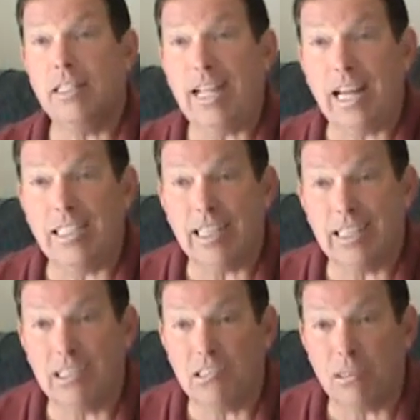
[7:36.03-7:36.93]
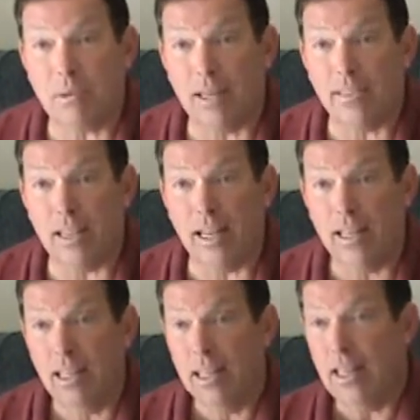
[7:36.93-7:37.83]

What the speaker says: and dad get killed, something like that.